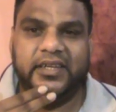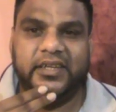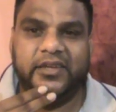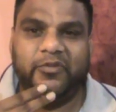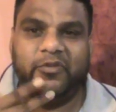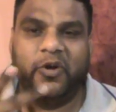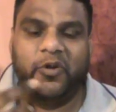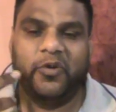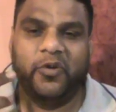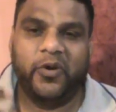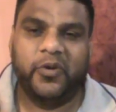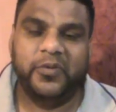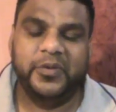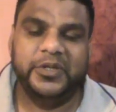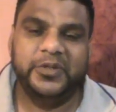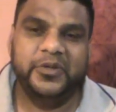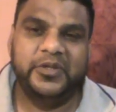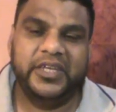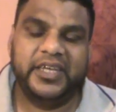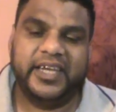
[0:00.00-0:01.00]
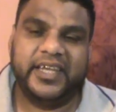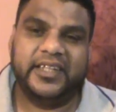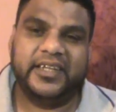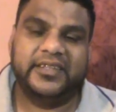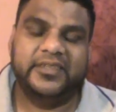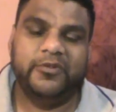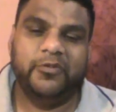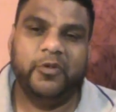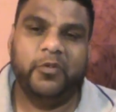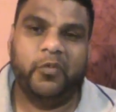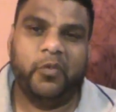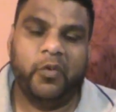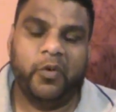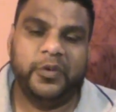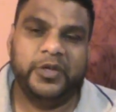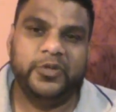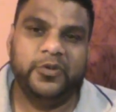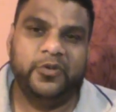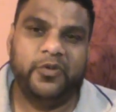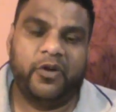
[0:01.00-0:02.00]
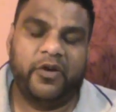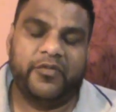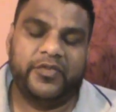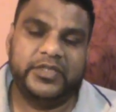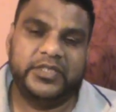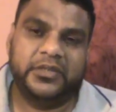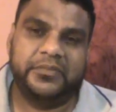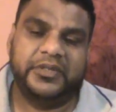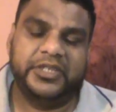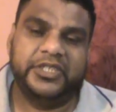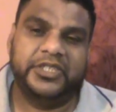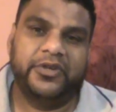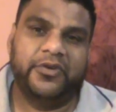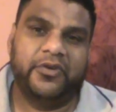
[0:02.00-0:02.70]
What wrong we do together? What we do wrong for somebody to